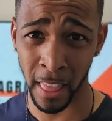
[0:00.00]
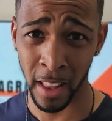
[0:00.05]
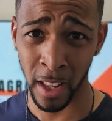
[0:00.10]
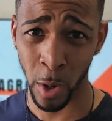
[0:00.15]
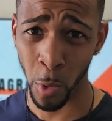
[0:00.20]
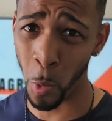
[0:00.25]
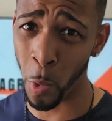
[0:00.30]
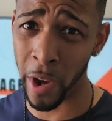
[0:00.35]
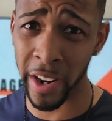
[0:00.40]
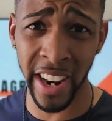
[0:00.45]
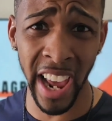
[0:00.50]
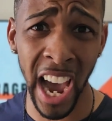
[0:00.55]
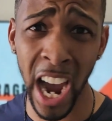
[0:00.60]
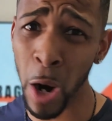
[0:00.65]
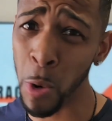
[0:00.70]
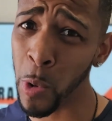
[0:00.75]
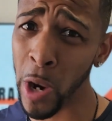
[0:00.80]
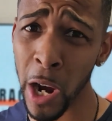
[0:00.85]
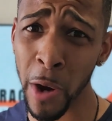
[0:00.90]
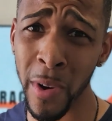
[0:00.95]
When I
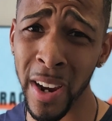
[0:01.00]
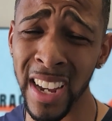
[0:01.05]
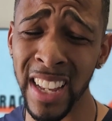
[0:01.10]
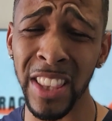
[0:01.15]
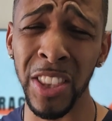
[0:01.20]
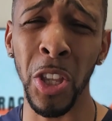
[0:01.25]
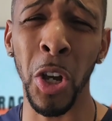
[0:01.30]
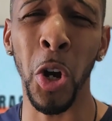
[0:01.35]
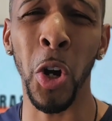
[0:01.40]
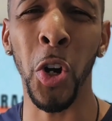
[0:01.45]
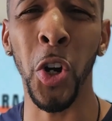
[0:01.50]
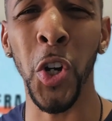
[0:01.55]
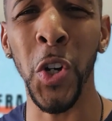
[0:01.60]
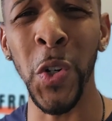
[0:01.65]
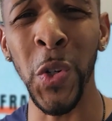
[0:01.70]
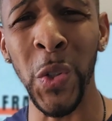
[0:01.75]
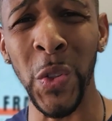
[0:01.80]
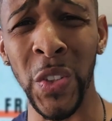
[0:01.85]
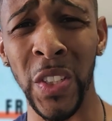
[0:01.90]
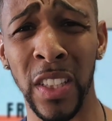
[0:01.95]
wear it, the
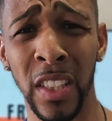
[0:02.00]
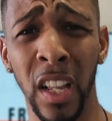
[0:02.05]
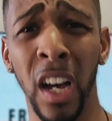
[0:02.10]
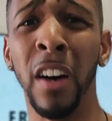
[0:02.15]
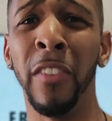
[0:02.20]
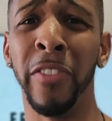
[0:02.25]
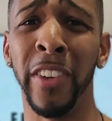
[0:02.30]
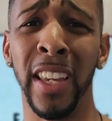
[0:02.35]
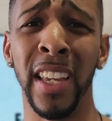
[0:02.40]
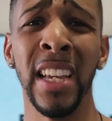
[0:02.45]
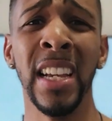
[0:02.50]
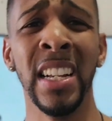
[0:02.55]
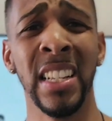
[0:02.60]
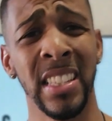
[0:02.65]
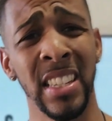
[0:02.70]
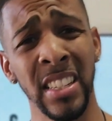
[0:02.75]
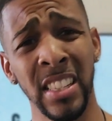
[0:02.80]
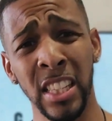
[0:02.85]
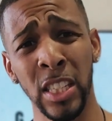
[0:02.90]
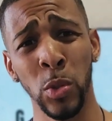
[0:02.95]
girls love it.
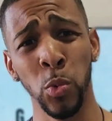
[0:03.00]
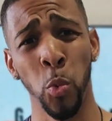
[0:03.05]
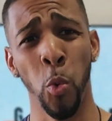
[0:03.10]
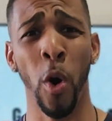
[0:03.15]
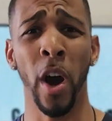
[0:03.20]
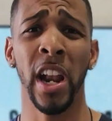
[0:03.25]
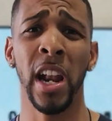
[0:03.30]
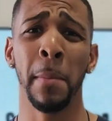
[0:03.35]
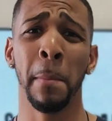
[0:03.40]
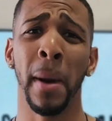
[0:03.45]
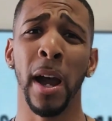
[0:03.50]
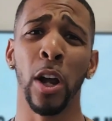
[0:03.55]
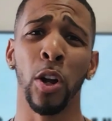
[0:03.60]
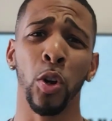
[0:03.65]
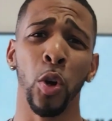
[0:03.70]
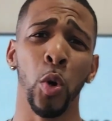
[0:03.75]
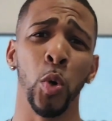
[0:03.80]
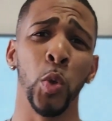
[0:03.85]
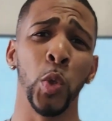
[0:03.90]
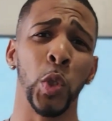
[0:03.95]
This is one of my
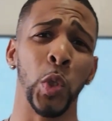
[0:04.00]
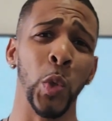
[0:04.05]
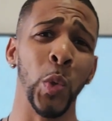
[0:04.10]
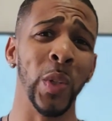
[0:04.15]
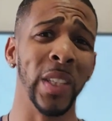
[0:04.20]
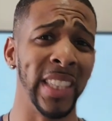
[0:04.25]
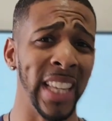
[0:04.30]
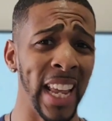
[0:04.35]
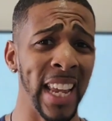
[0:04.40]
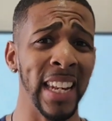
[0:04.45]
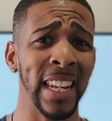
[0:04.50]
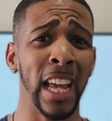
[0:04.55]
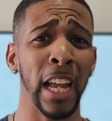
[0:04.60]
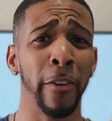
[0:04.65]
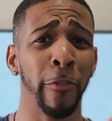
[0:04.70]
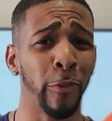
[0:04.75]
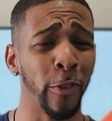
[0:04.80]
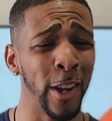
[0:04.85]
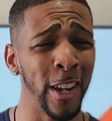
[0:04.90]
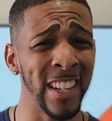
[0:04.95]
go-to date
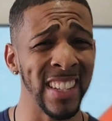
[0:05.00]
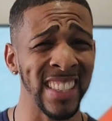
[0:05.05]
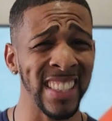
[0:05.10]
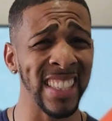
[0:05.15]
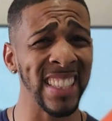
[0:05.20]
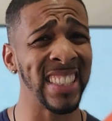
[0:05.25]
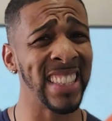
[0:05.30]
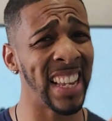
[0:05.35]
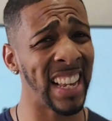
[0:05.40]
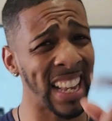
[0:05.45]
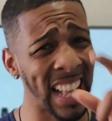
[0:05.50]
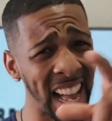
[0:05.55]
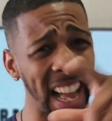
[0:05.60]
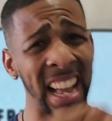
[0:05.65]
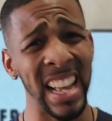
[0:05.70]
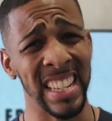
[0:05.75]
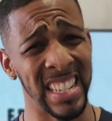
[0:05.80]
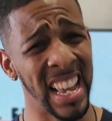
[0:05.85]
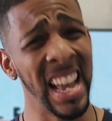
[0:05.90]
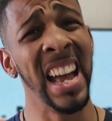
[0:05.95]
night fragrances, and
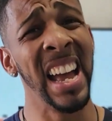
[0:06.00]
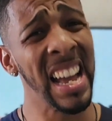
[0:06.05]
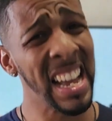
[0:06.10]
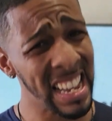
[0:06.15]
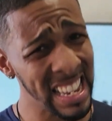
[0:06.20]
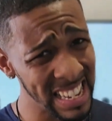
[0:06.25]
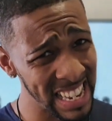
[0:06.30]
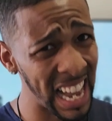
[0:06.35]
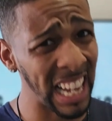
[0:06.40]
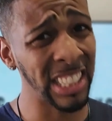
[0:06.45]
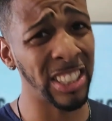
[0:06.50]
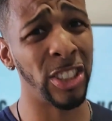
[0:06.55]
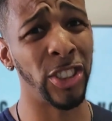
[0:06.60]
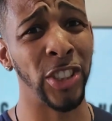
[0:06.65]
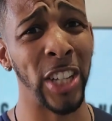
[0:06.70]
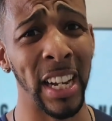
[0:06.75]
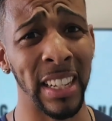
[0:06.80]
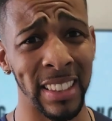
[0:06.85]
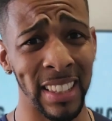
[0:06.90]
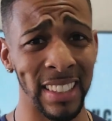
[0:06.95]
guys, y'all should
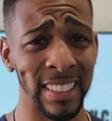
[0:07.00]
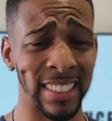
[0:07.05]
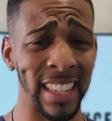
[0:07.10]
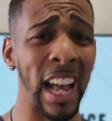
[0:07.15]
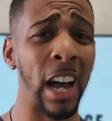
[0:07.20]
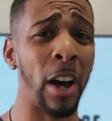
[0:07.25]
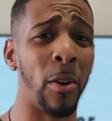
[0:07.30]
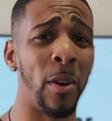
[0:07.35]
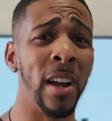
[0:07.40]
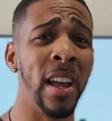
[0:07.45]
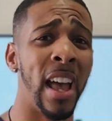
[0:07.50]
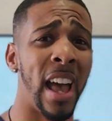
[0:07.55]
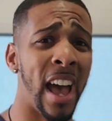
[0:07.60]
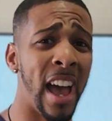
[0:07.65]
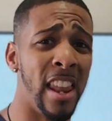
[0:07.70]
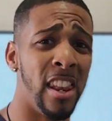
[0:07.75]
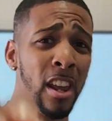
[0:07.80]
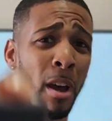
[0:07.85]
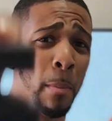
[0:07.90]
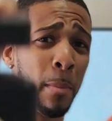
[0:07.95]
check this out
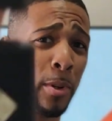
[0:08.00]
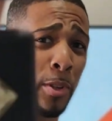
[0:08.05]
at number